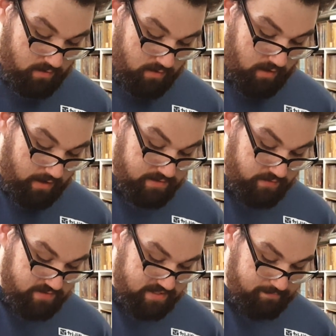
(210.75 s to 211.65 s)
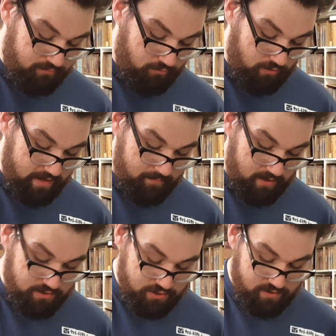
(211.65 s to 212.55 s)
Alright, so this is pretty
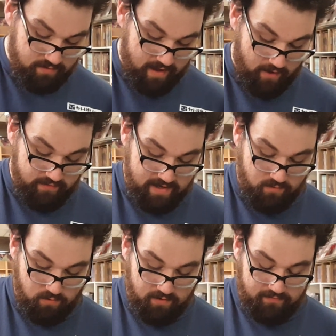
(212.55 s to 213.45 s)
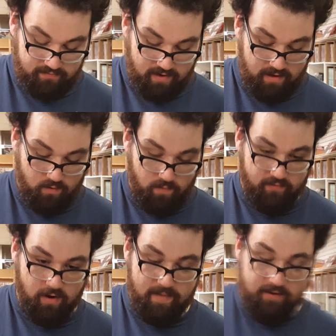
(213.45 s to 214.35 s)
much how the deck works.
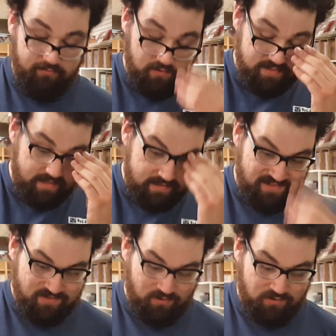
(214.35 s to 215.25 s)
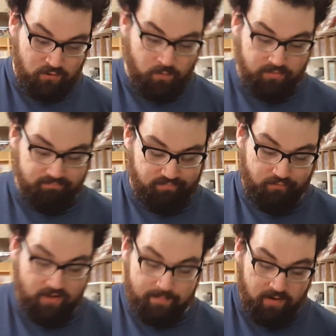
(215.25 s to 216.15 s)
Whether I'm at full stages or 2 or
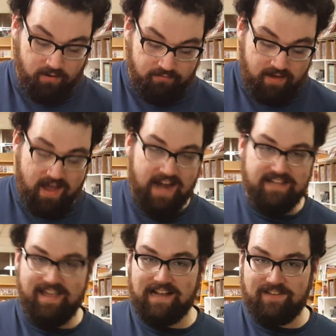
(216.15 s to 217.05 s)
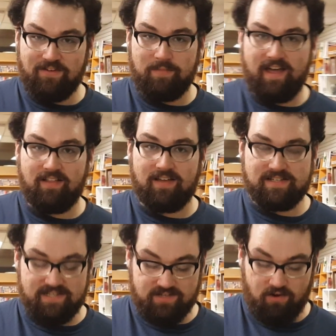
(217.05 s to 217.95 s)
3 above, I need to activate my
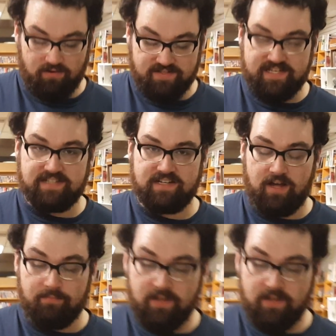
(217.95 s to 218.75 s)
allies. This card sets it up.